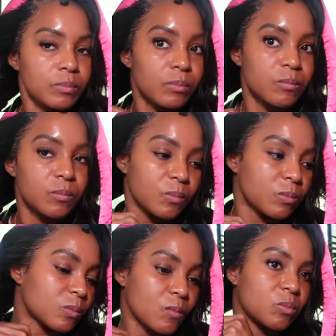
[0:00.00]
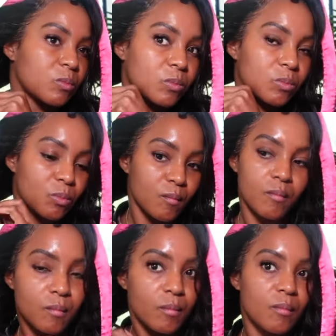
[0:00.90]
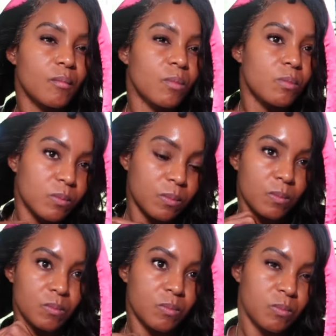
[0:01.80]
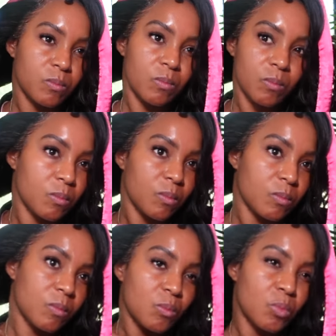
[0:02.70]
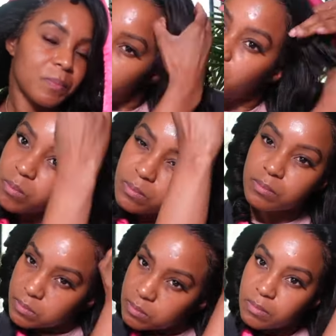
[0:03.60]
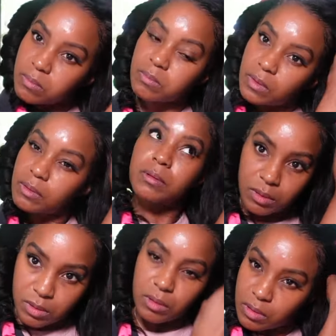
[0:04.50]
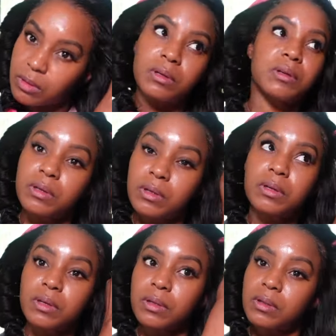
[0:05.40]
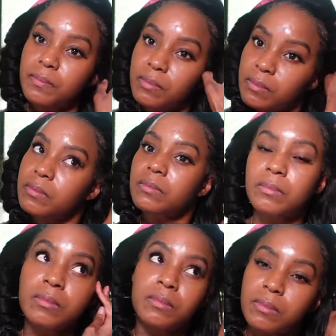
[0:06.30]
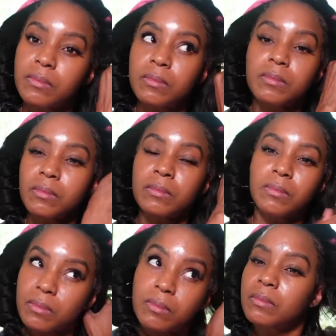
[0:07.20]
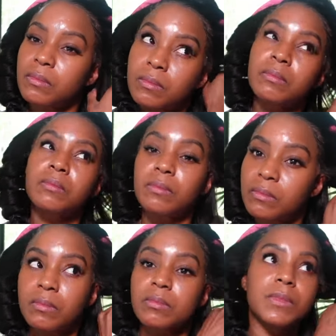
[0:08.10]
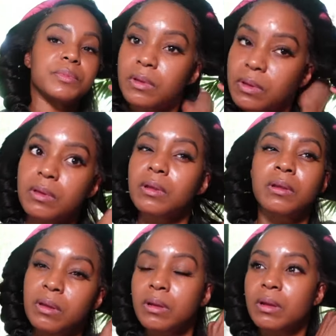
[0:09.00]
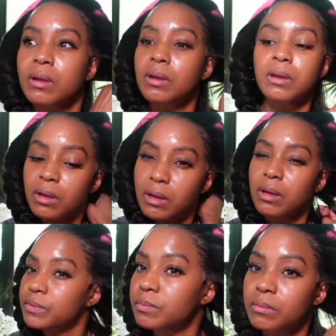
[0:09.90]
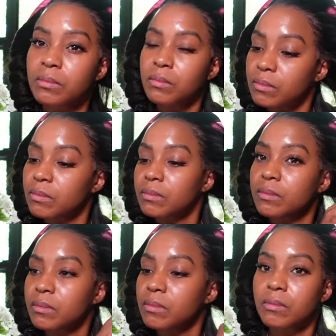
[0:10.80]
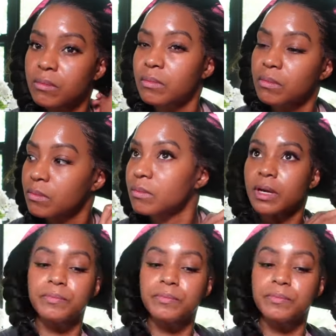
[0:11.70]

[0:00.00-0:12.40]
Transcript: if I could roll it using the satin rollers to see if I could get the curls to pop. Now, I left it in the curler for maybe 45 minutes, and girl,